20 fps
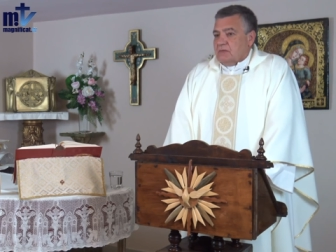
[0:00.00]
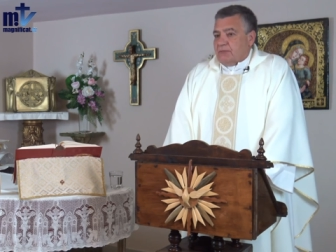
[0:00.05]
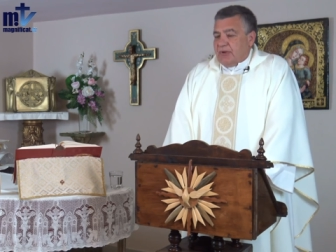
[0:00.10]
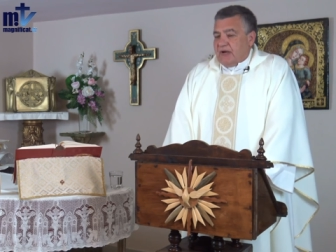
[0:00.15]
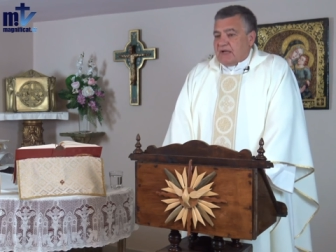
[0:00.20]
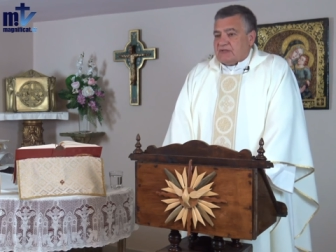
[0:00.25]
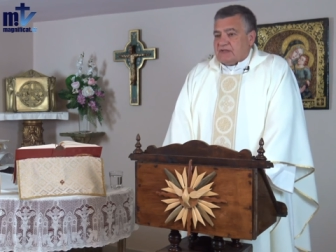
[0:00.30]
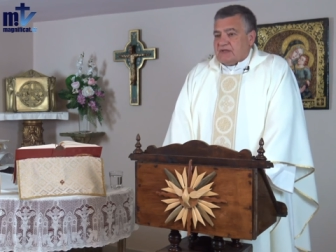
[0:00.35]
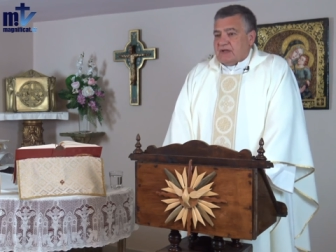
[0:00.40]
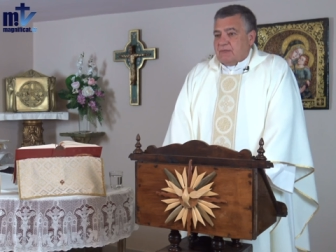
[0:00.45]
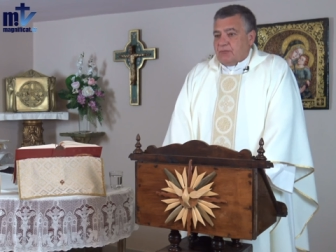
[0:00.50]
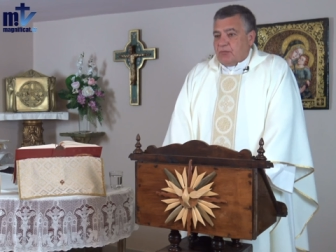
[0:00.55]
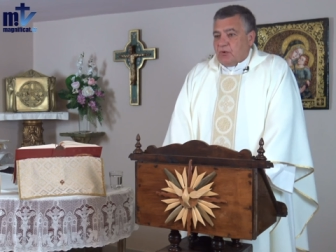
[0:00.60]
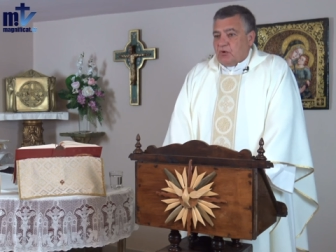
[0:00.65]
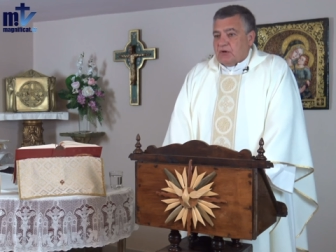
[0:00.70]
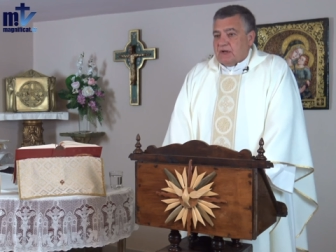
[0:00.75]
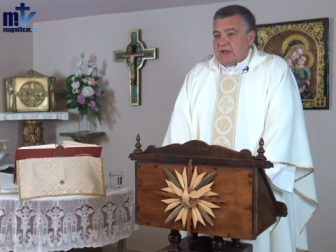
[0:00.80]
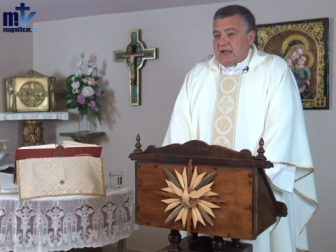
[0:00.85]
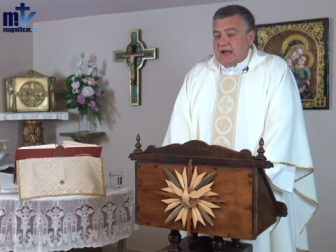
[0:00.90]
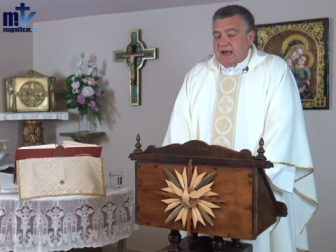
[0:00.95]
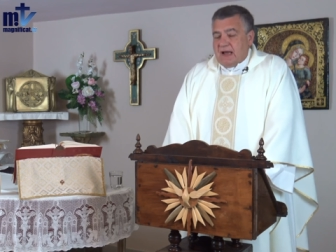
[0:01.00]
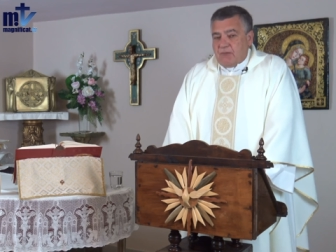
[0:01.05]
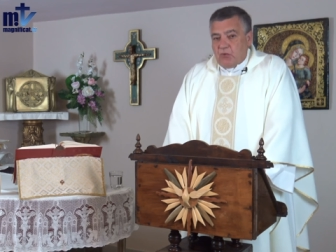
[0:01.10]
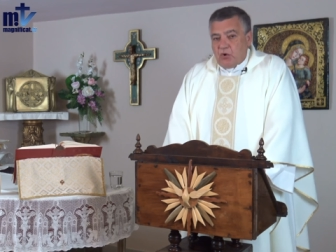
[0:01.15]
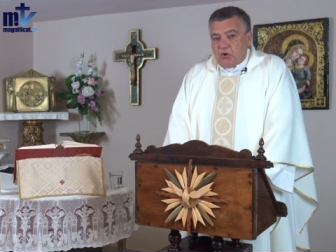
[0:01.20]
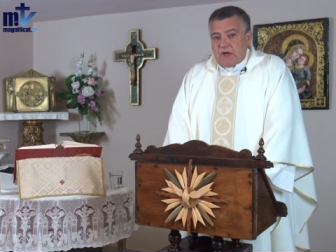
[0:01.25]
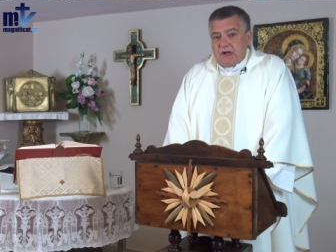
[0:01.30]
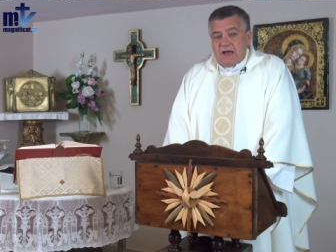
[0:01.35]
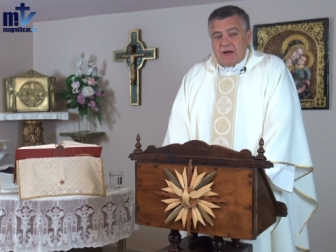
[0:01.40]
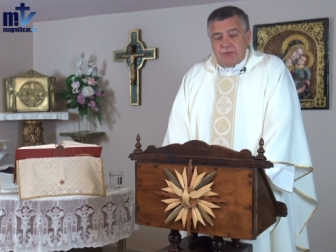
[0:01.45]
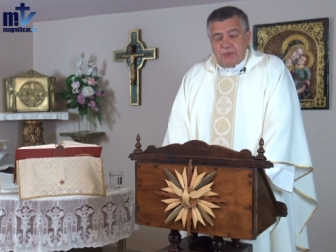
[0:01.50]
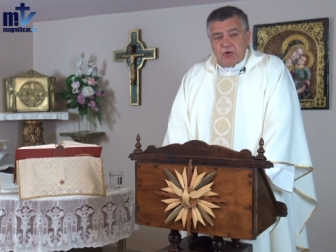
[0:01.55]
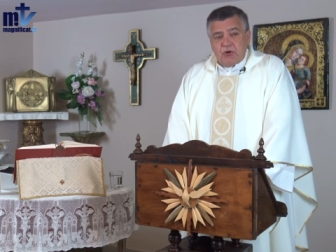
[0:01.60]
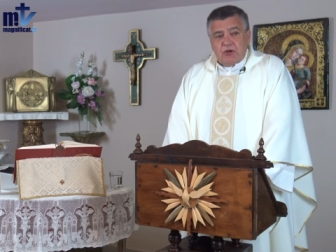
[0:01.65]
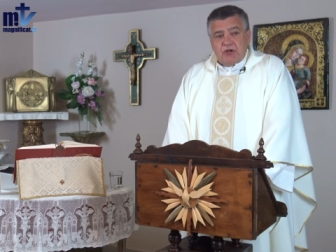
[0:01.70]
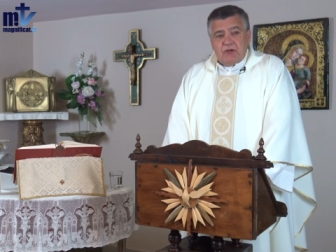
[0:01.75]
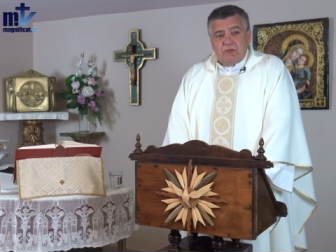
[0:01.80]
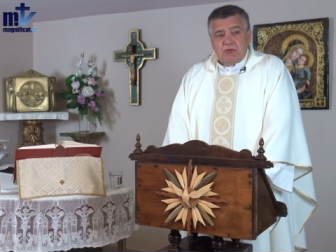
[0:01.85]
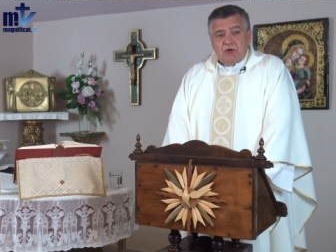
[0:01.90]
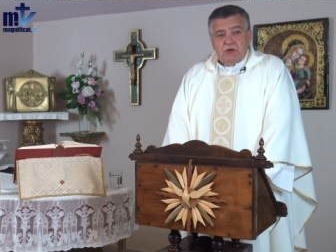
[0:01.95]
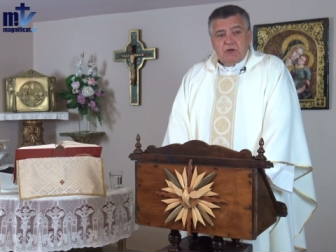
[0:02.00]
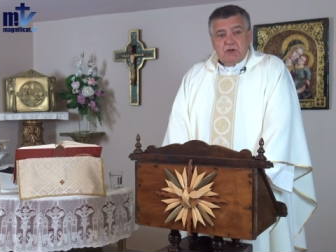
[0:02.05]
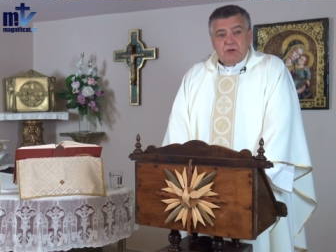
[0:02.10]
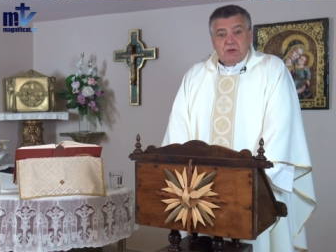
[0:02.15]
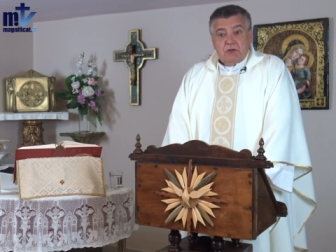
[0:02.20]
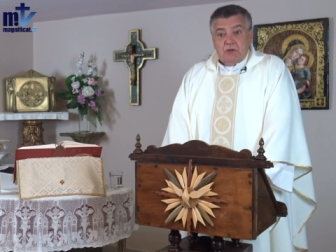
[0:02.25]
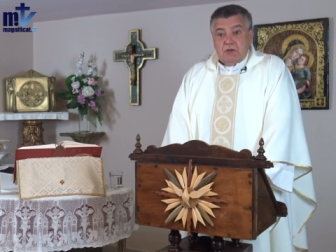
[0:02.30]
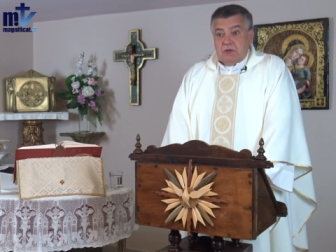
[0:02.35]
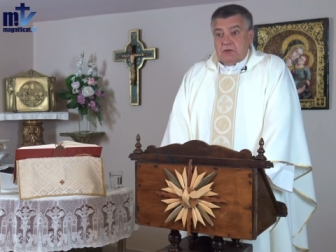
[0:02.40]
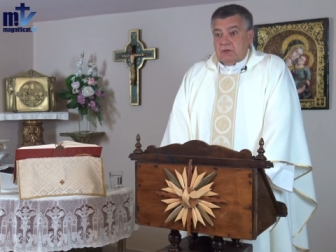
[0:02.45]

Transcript: passes through the love of our neighbor.